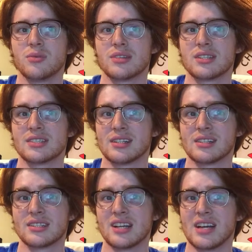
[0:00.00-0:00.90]
with the
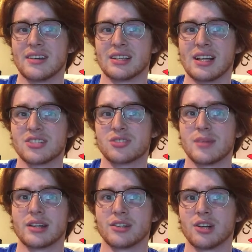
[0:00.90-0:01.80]
design having less
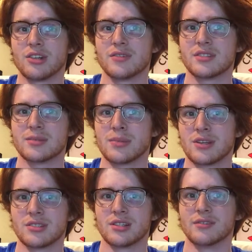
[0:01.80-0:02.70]
dramatic curves in
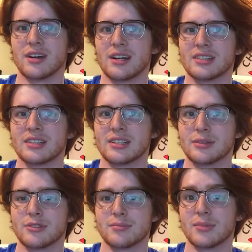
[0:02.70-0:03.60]
comparison to the violin.
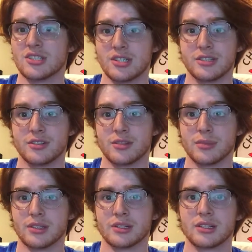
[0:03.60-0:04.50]
It was much easier to
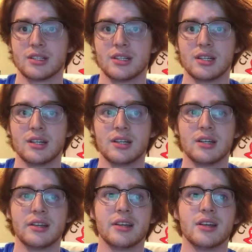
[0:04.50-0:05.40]
build.
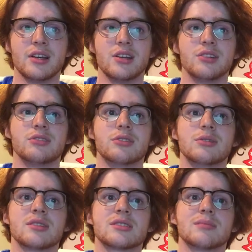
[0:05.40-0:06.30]
Due
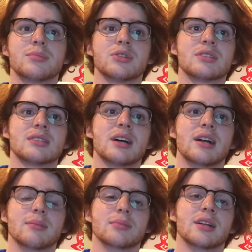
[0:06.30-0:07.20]
to its simple
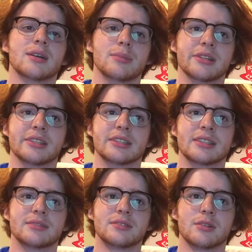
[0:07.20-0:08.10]
design and
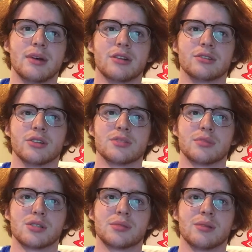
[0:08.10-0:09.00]
playability, the mountain
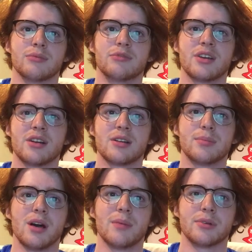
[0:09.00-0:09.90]
dulcimer has become very
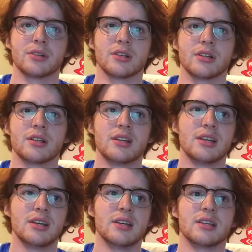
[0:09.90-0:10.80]
popular
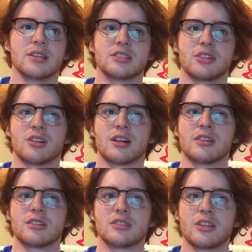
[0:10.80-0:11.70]
in the
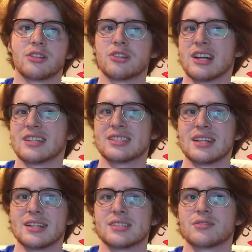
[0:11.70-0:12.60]
southern United
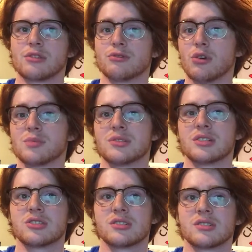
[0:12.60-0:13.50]
States for folk
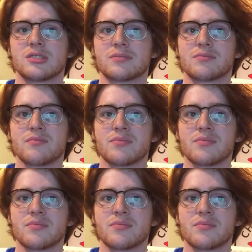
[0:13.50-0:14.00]
musicians.